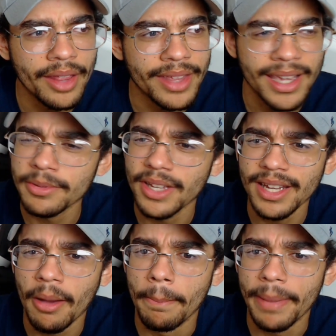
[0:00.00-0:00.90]
they kept
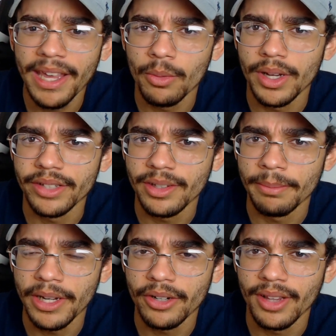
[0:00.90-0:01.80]
saying how big it was
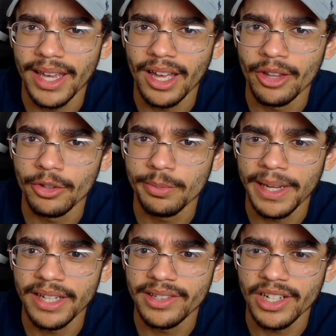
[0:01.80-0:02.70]
compared to like other
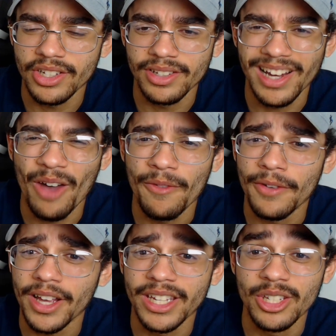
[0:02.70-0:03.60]
space stations and how
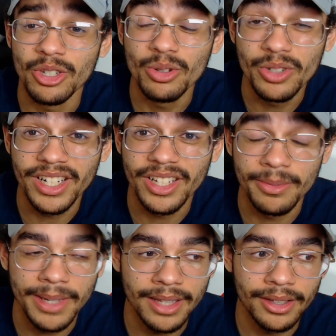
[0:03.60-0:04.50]
fucking huge it
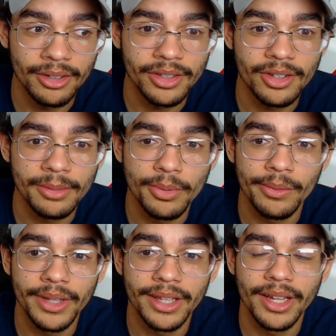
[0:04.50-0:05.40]
is, man. Literally to the
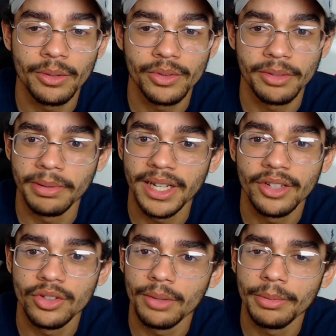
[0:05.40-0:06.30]
point where they thought it was a
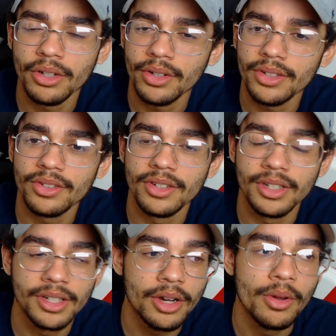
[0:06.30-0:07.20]
planet. So I'm curious as
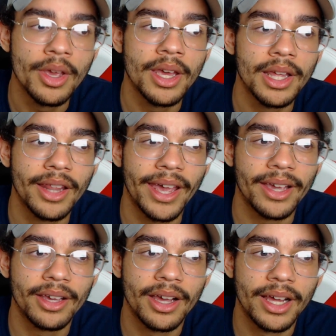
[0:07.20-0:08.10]
to know
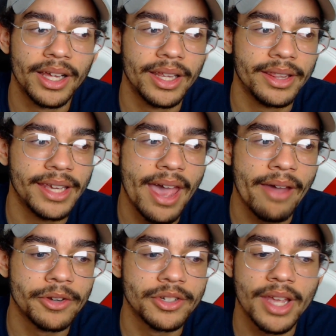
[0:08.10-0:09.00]
like the
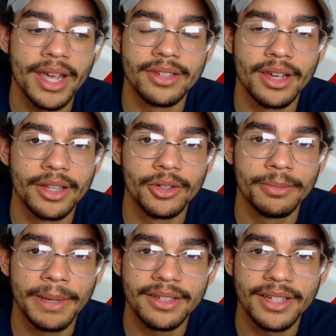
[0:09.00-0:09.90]
average size of other
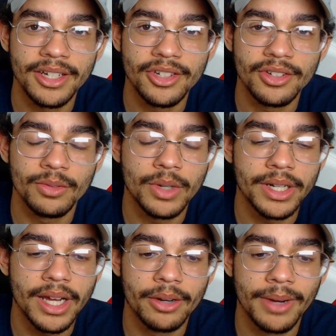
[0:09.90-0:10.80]
space stations and
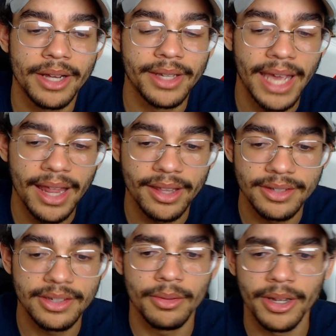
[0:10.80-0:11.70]
whatnot around the
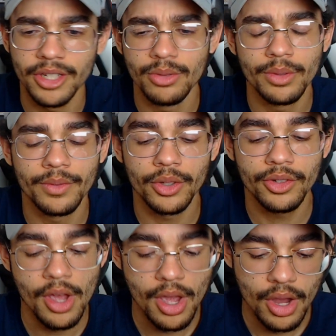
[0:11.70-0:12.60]
galaxy, around the
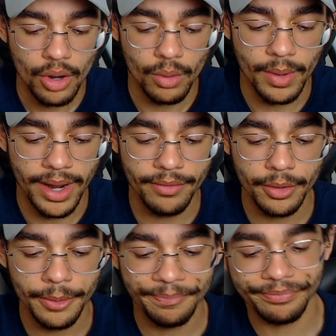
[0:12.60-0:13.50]
universe, or
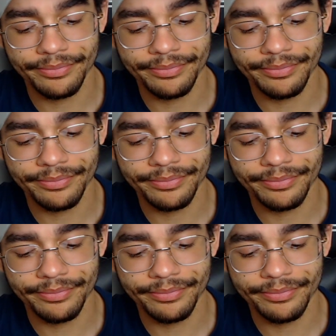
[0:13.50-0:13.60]
whatever.